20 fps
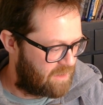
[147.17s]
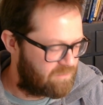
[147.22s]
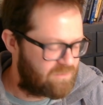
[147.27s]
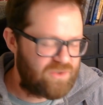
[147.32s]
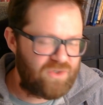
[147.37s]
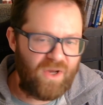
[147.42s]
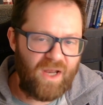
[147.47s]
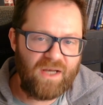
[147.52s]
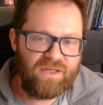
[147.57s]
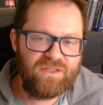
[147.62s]

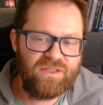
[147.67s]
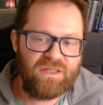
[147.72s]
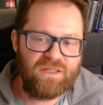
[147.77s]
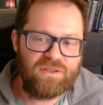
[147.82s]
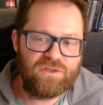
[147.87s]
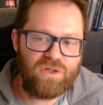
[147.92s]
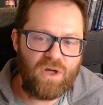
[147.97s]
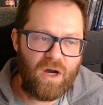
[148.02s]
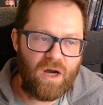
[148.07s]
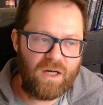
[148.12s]
So I actually
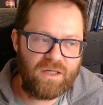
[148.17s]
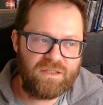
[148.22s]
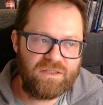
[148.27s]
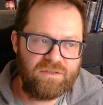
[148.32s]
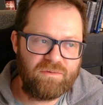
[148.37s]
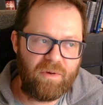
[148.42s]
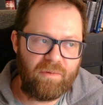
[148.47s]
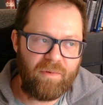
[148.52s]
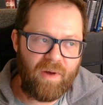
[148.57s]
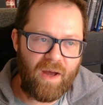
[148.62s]
talked
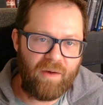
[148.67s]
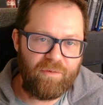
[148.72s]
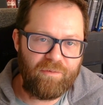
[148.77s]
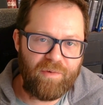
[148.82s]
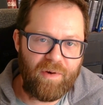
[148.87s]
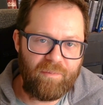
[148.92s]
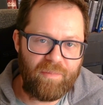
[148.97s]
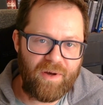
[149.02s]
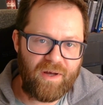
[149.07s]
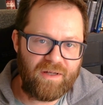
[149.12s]
to my mom
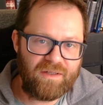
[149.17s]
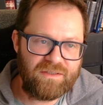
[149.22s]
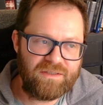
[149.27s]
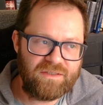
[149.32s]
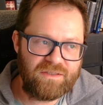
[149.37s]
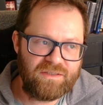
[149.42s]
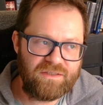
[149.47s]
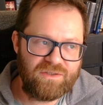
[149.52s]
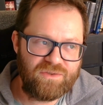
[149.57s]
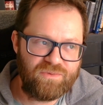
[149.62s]
about
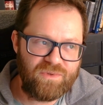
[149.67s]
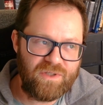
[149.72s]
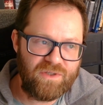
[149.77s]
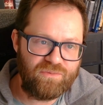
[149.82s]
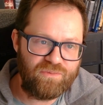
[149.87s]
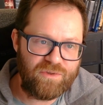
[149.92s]
politics this week,